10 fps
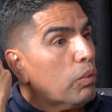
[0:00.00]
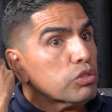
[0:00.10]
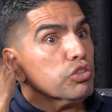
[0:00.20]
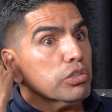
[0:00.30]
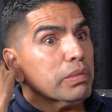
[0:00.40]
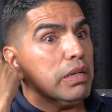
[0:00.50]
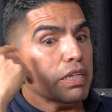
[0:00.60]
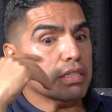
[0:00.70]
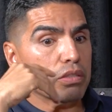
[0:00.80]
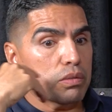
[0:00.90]
wanted to change my
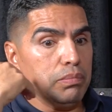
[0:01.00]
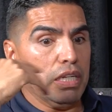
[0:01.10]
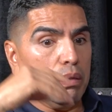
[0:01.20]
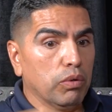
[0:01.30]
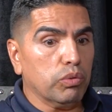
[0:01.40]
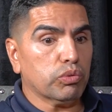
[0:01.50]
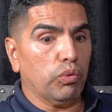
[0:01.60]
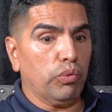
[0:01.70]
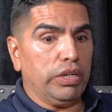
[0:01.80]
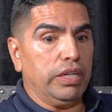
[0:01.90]
name because my name was
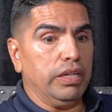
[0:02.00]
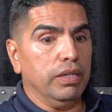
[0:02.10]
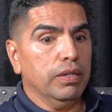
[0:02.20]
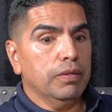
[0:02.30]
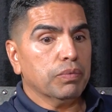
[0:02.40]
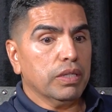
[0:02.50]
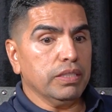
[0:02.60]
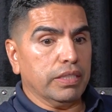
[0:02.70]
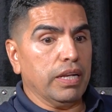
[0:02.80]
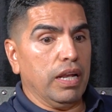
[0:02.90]
already
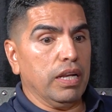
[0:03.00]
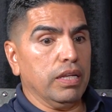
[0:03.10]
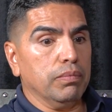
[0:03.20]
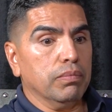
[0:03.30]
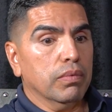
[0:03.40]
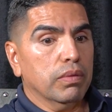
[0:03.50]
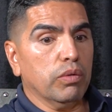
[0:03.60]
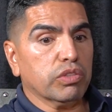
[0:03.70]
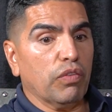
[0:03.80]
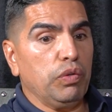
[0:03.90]
in Santa Ana.
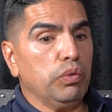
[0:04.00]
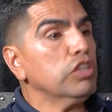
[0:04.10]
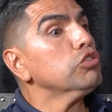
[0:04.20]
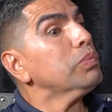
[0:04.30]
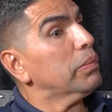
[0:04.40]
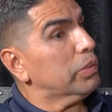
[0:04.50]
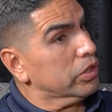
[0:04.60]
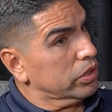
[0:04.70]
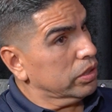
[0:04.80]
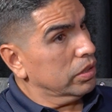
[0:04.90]
There was a few
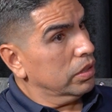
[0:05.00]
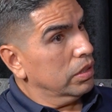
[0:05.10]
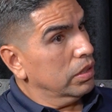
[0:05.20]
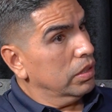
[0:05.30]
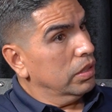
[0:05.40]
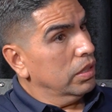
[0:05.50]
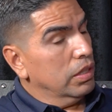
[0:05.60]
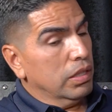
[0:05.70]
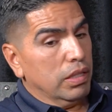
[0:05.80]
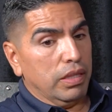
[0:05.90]
newspapers
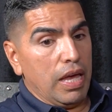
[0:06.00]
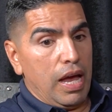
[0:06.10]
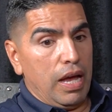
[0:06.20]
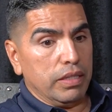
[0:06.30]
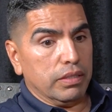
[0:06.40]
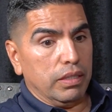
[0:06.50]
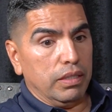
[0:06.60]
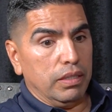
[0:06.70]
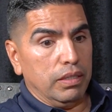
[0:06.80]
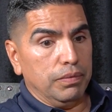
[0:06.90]
that
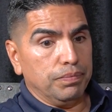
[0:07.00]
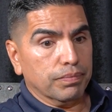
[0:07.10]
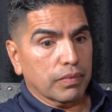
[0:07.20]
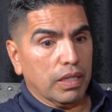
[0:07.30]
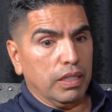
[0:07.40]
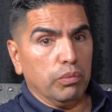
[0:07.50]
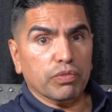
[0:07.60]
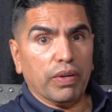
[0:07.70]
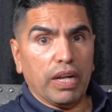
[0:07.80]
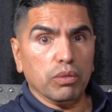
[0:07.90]
I think
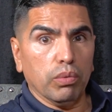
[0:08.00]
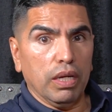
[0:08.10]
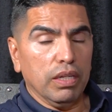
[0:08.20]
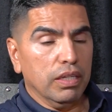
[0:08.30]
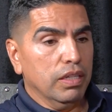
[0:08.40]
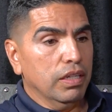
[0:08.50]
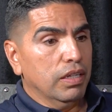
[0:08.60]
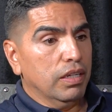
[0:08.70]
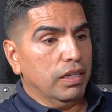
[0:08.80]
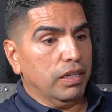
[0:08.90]
was Farandula.
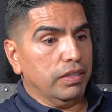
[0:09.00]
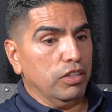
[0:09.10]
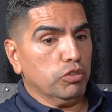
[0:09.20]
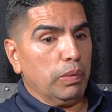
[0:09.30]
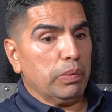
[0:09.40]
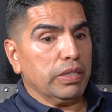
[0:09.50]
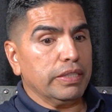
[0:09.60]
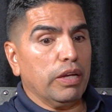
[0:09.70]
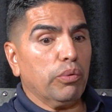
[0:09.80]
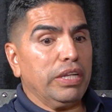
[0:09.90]
the newspaper,
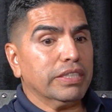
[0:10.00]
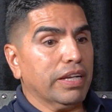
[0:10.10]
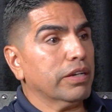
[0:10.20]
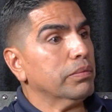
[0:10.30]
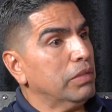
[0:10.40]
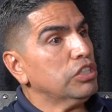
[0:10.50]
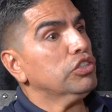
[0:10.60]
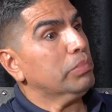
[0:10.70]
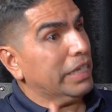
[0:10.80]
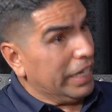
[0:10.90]
they already start
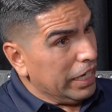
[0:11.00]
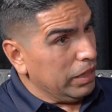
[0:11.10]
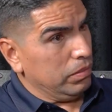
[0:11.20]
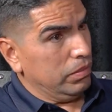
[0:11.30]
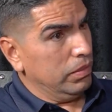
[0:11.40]
mentioning my name.